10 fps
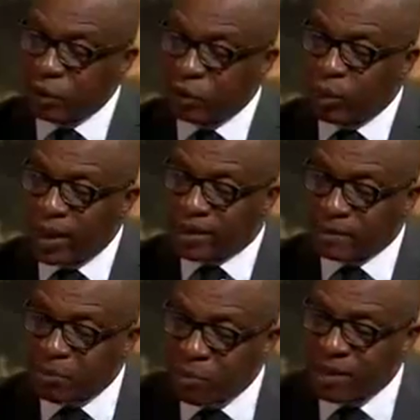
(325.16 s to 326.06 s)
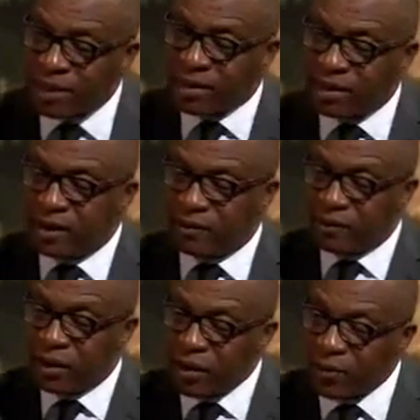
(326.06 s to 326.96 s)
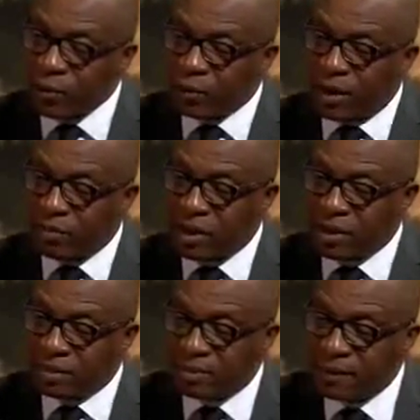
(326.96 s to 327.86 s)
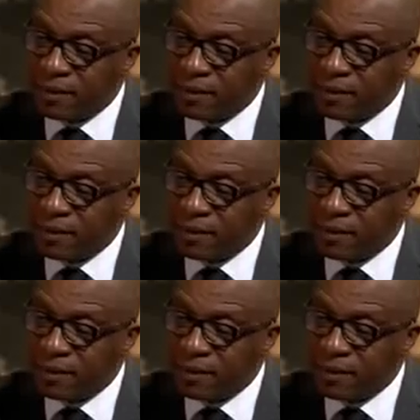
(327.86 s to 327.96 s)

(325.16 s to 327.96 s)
for you to express yourself through that medium?